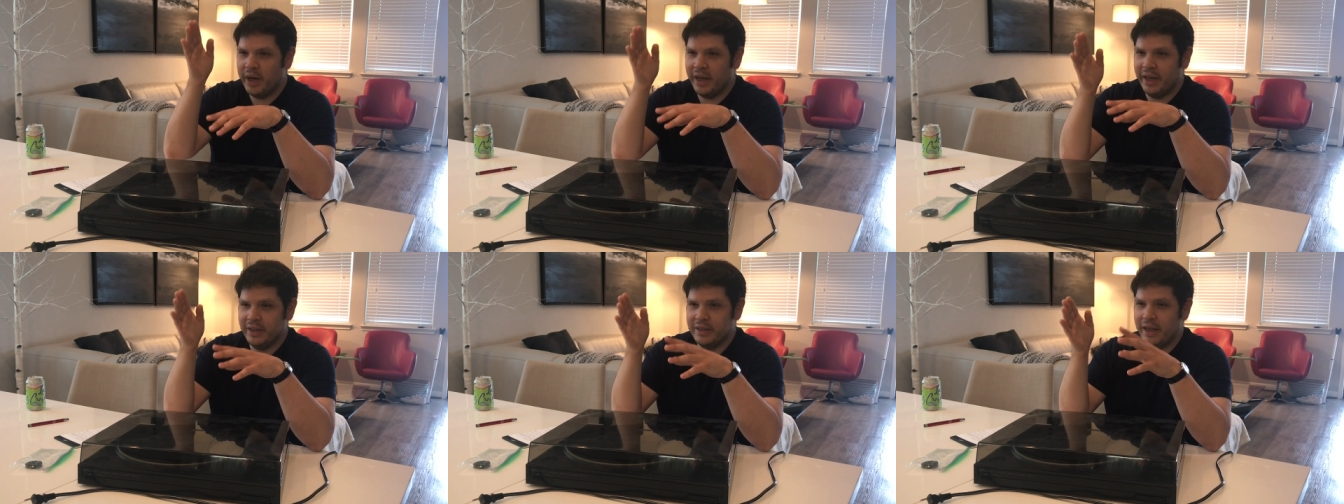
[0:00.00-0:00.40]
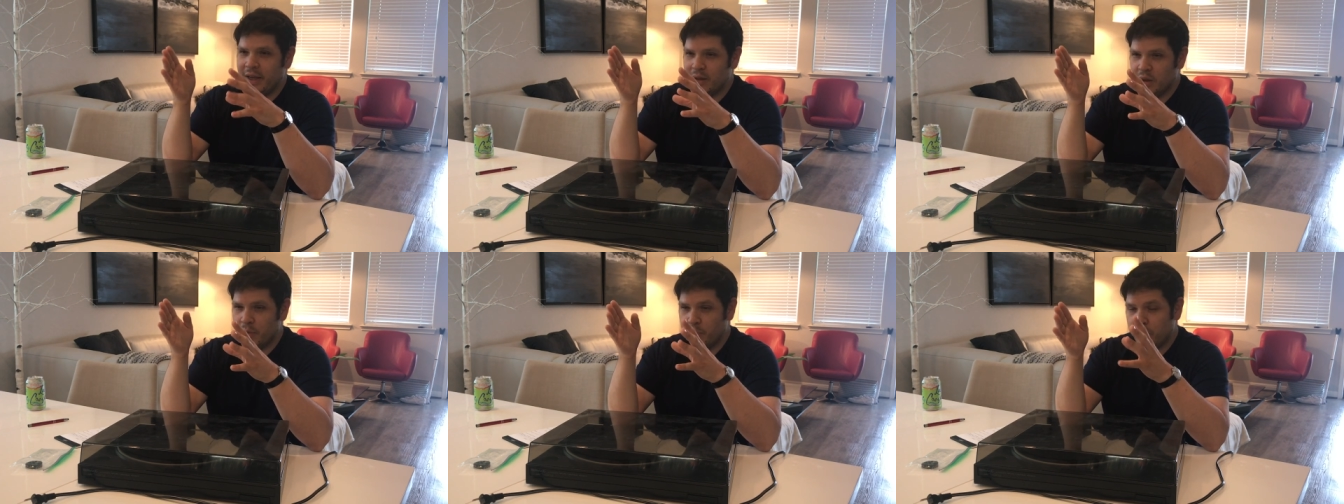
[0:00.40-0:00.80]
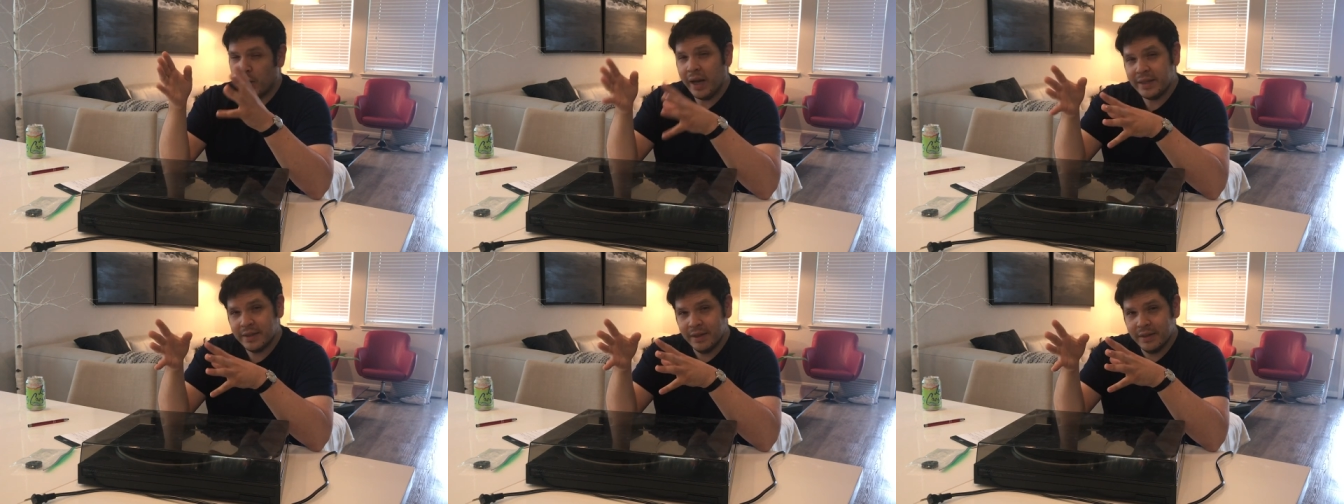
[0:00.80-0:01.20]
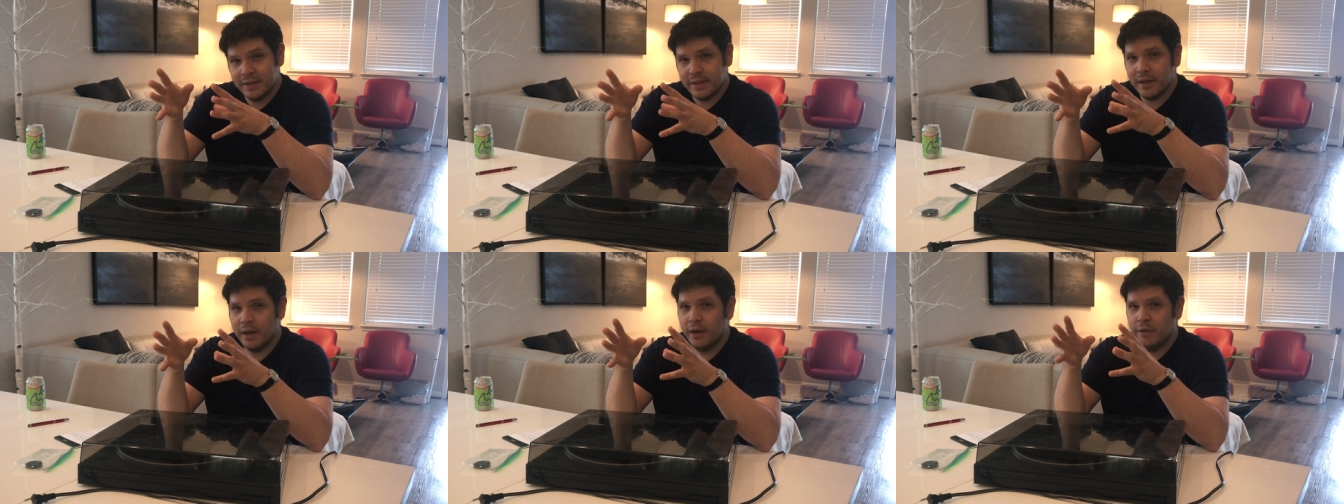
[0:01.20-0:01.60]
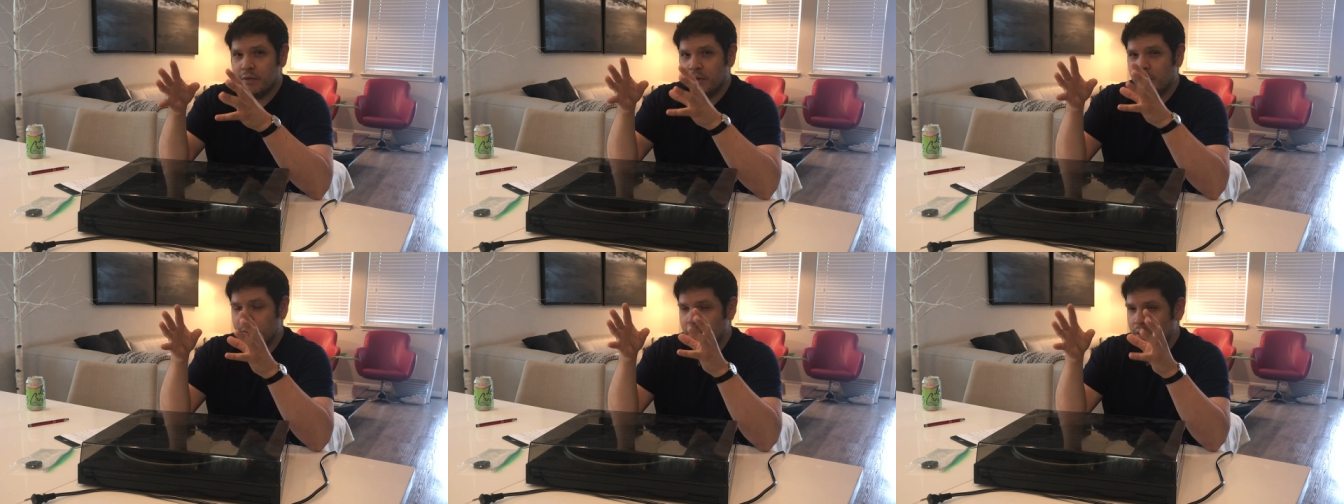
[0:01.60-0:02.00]
I guess like the presence
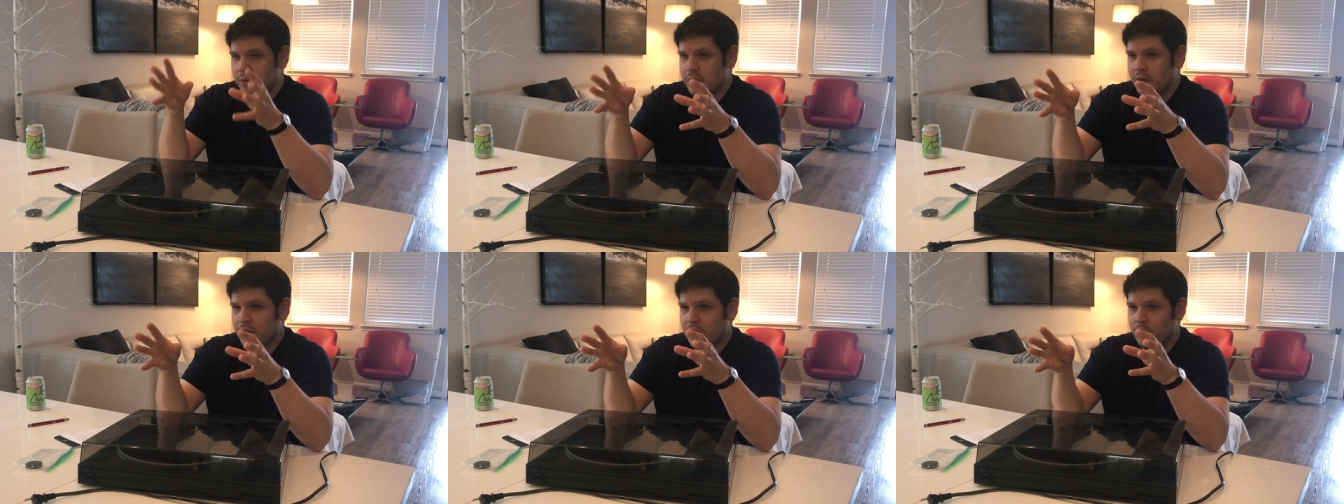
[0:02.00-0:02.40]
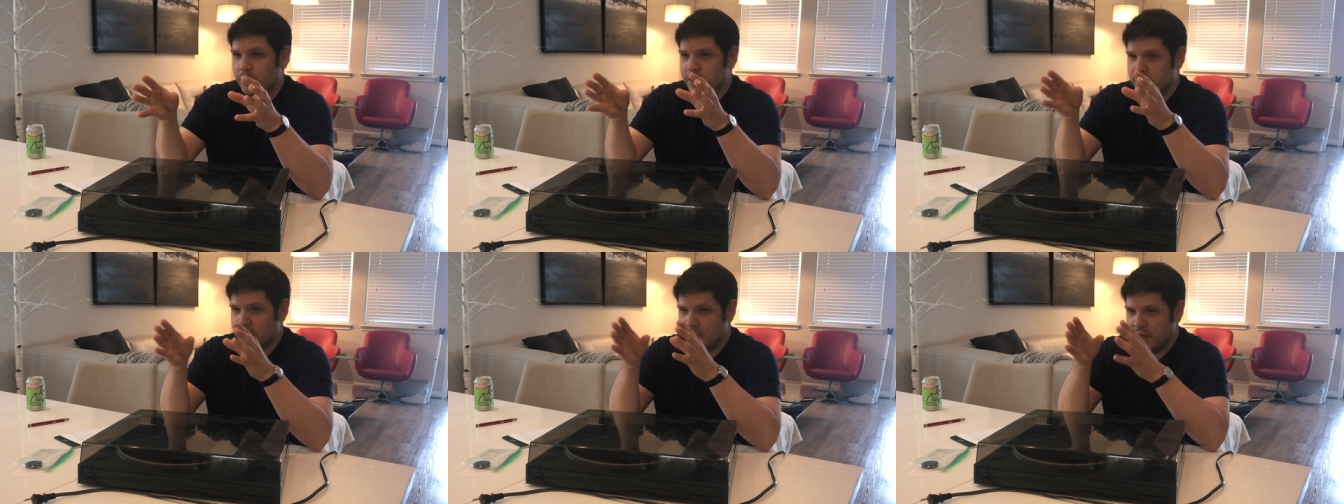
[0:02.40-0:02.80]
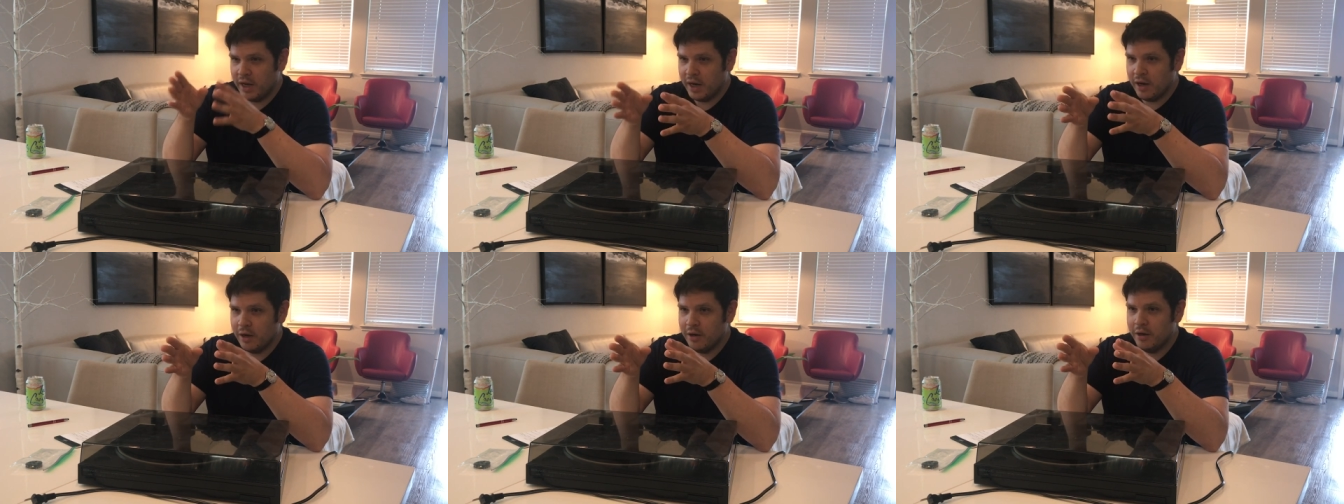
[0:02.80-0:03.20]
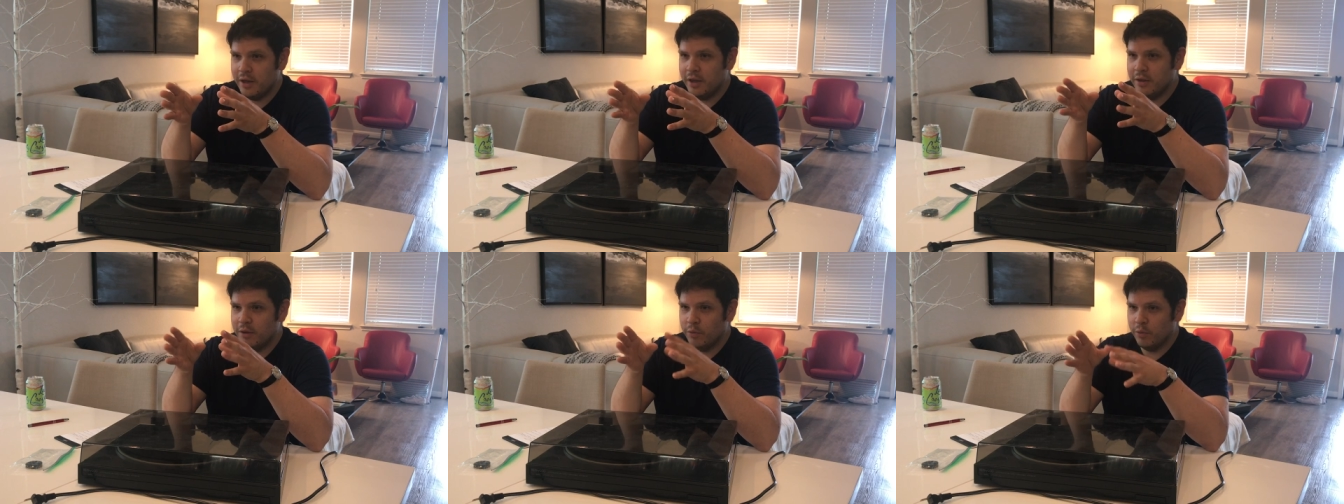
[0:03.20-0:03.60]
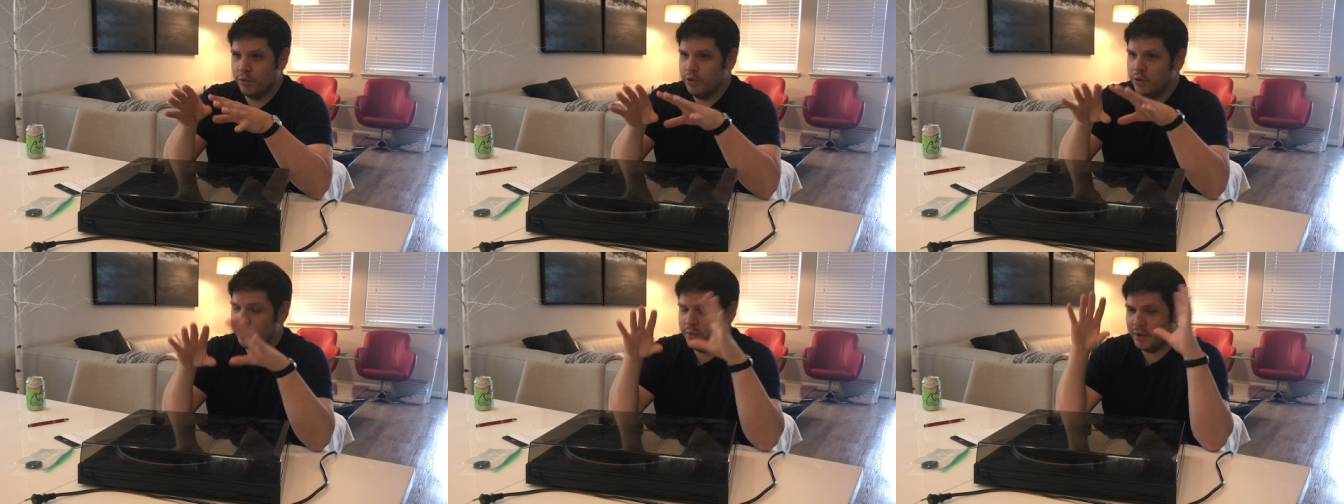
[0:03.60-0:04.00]
of the music was there in the
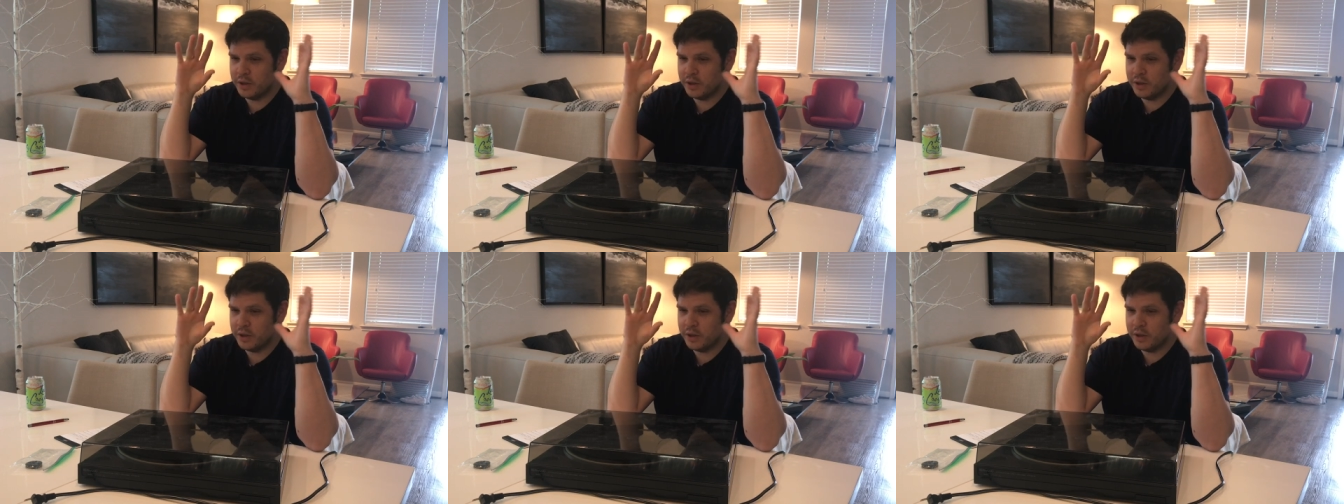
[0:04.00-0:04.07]
room,